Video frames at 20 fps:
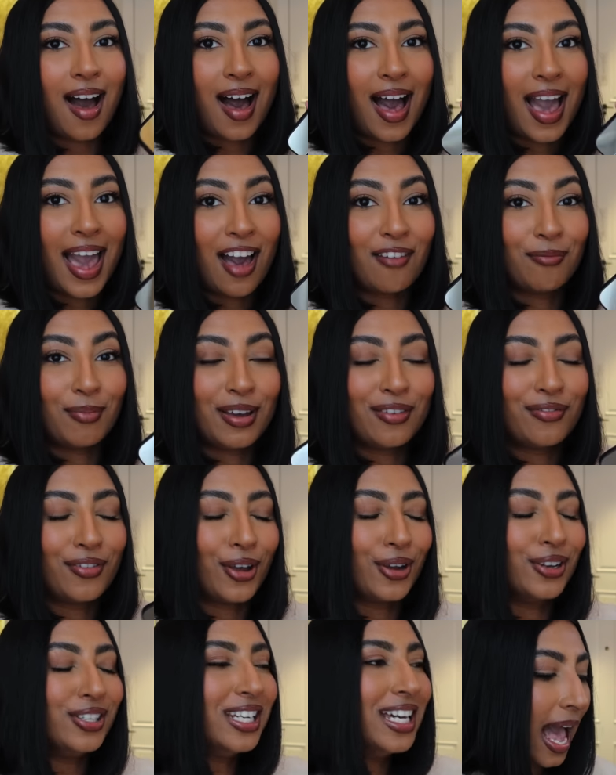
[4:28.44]
I have my
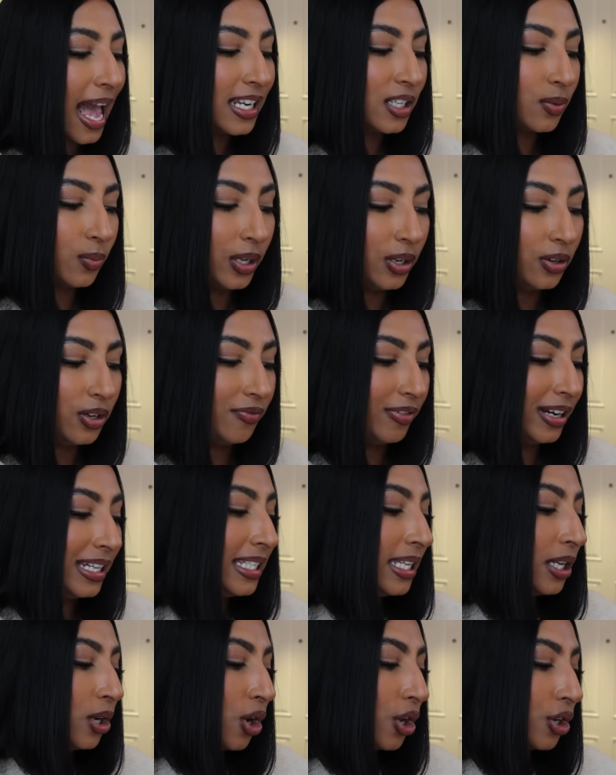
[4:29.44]
phone. And we
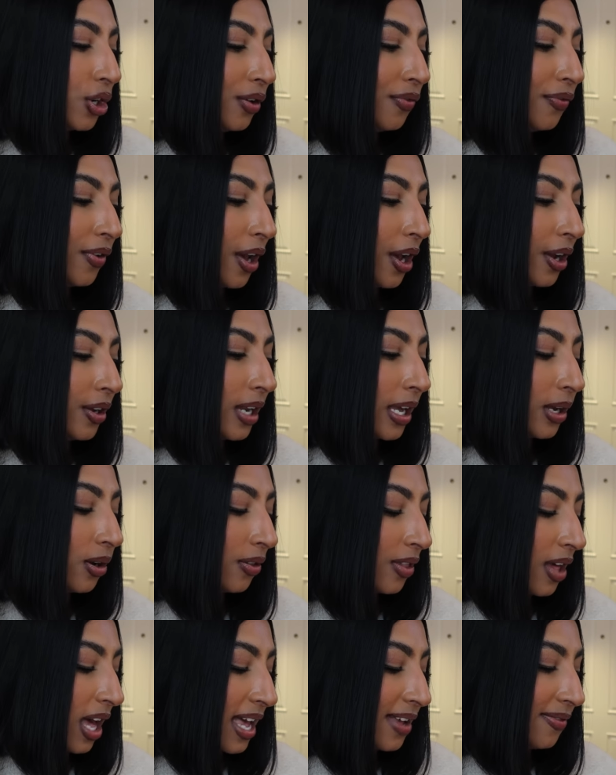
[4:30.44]
recently got a new phone. I
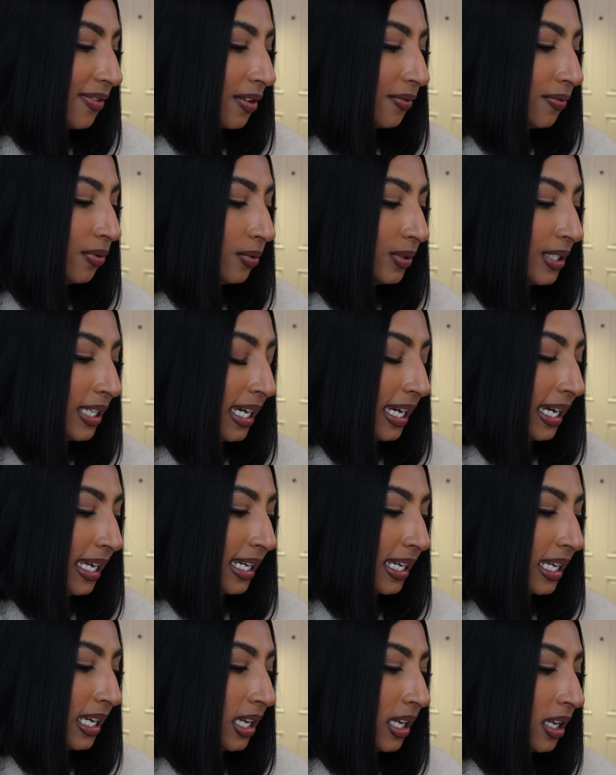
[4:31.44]
got the iPhone
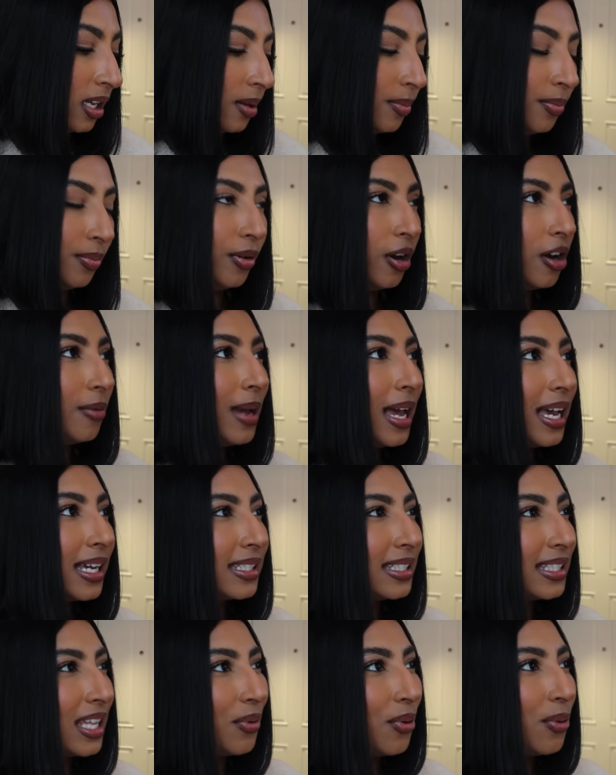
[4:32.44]
14 Pro
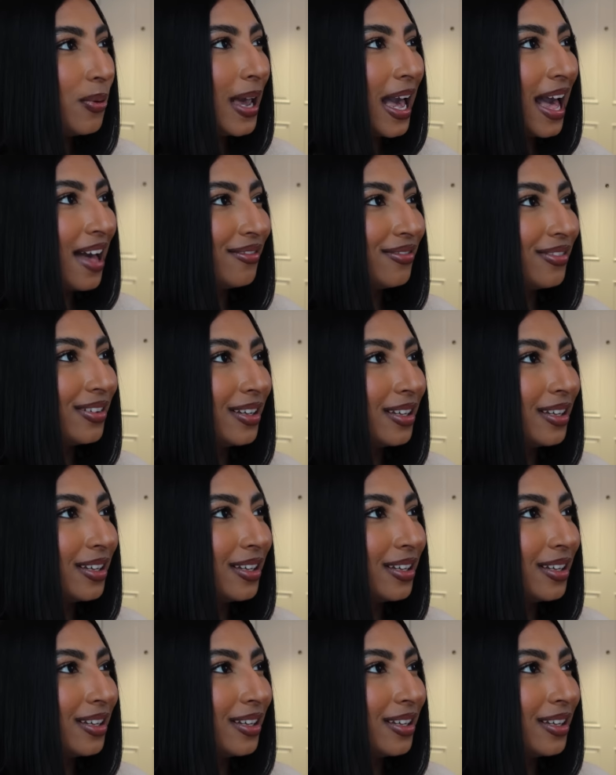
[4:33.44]
Max. Is that what we have?